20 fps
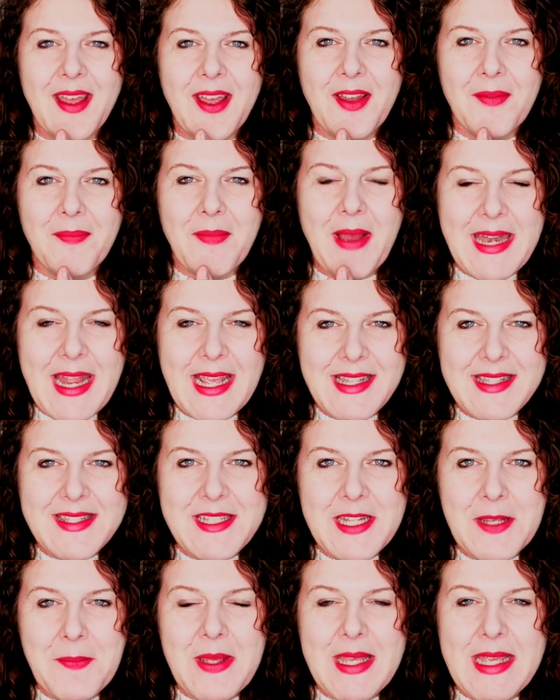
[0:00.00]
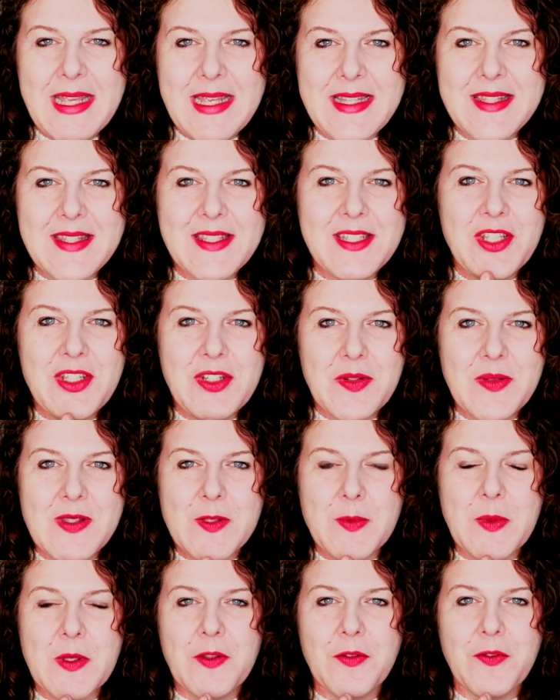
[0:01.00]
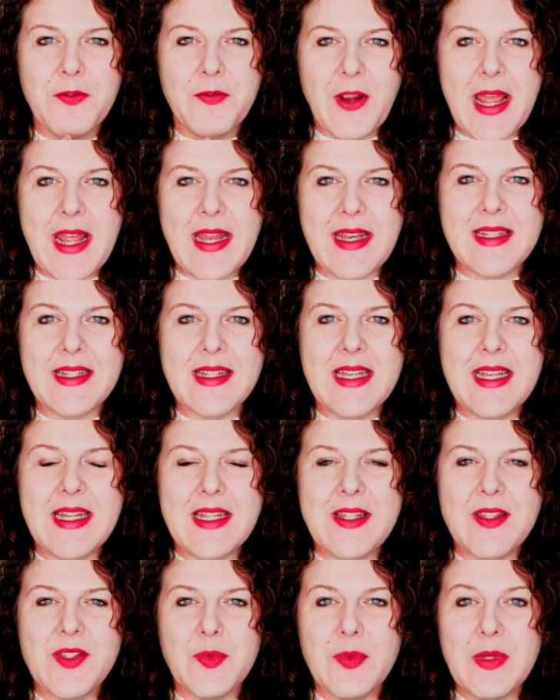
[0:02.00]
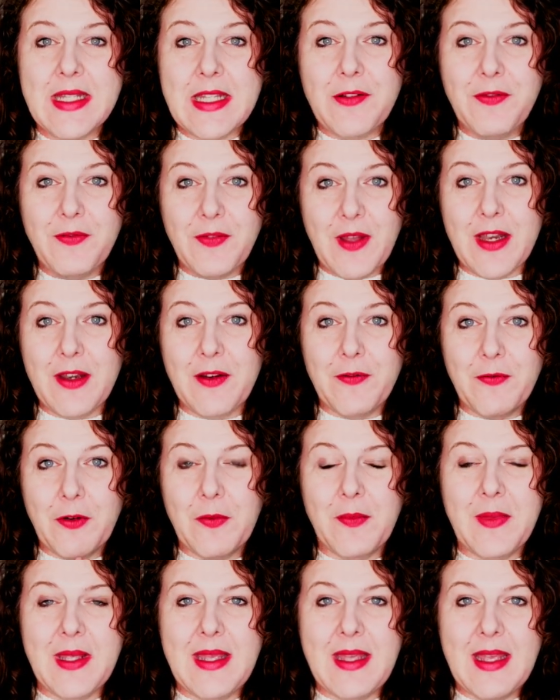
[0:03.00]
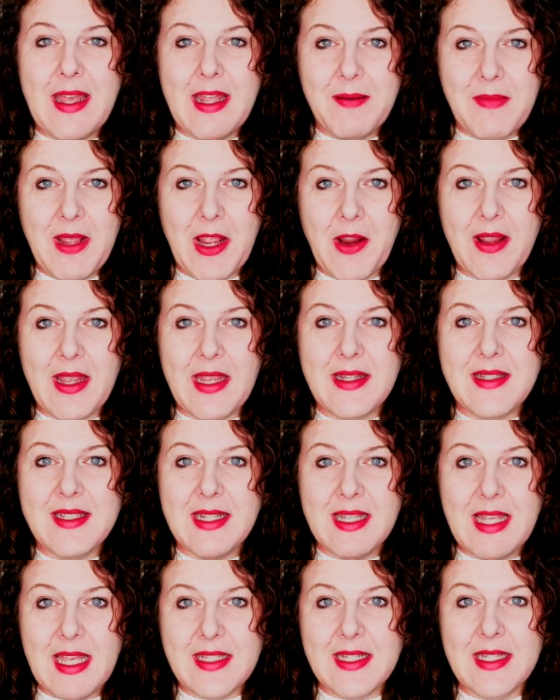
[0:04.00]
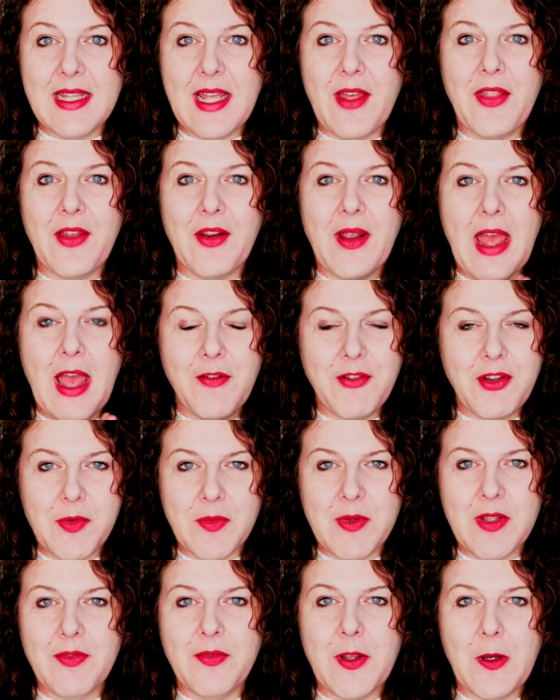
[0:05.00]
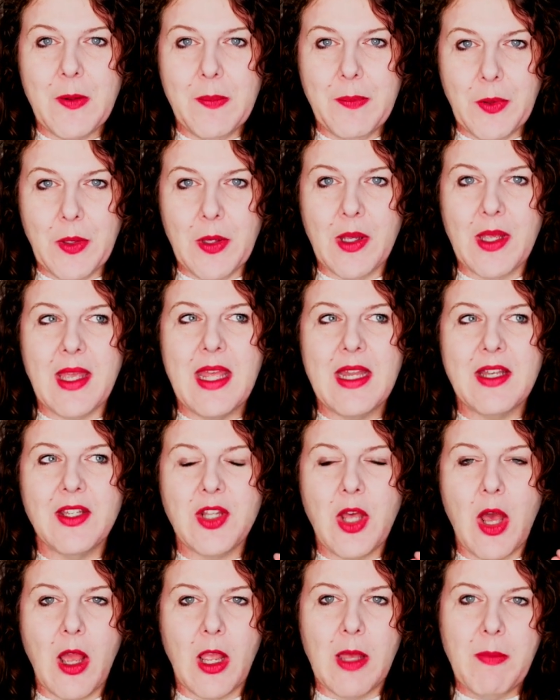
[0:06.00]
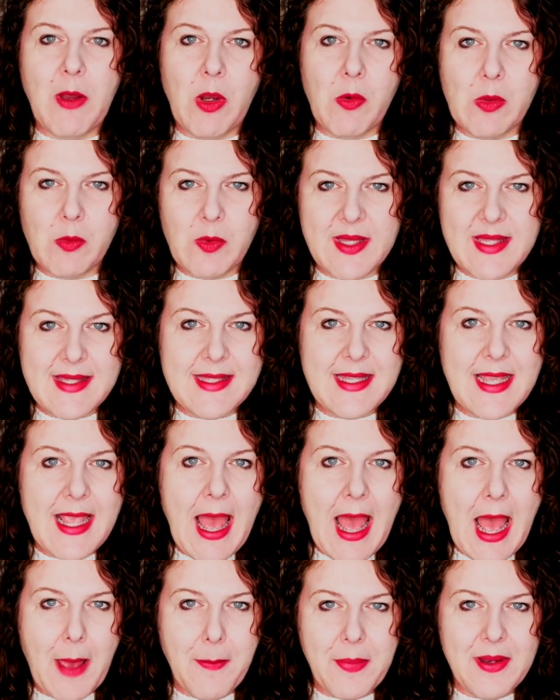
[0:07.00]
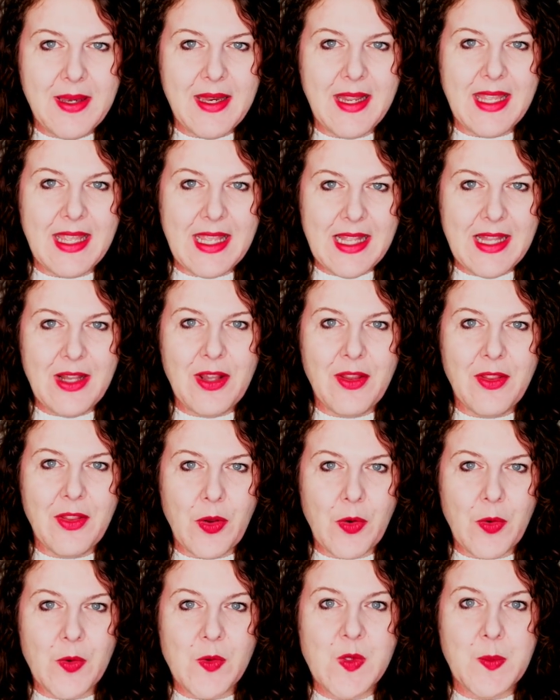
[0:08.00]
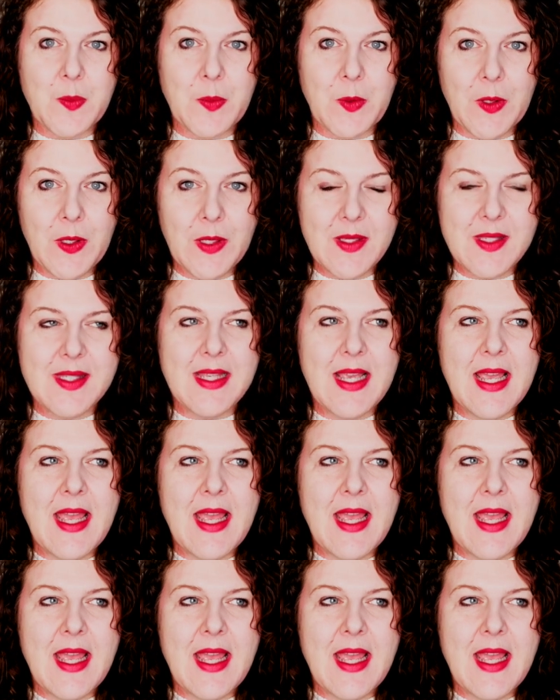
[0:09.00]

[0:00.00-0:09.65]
My next tip is to do this with a friend. It is really fun for me and Mary to get together after we've read a book and talk about what we see happening in those books.